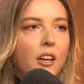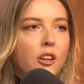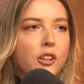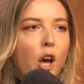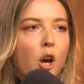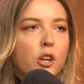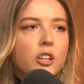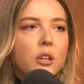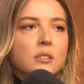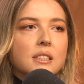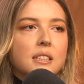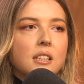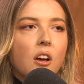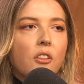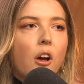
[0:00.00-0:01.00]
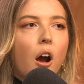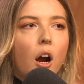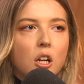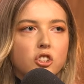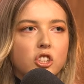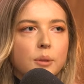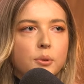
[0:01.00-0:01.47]
You know, you don't see all the
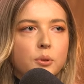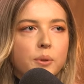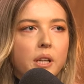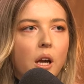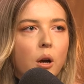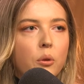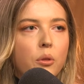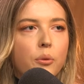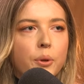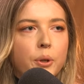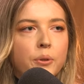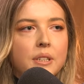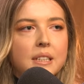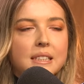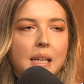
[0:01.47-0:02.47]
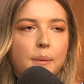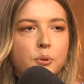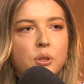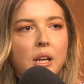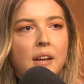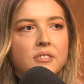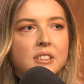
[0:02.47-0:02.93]
hardships we go through and the
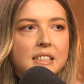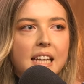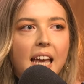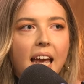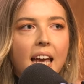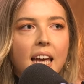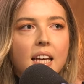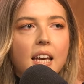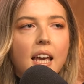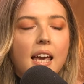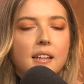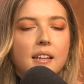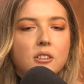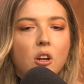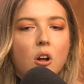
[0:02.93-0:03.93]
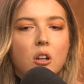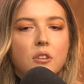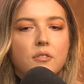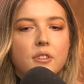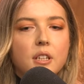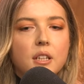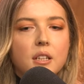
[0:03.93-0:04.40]
steps we have to take and all
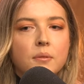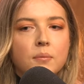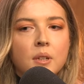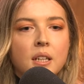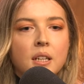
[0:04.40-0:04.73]
of the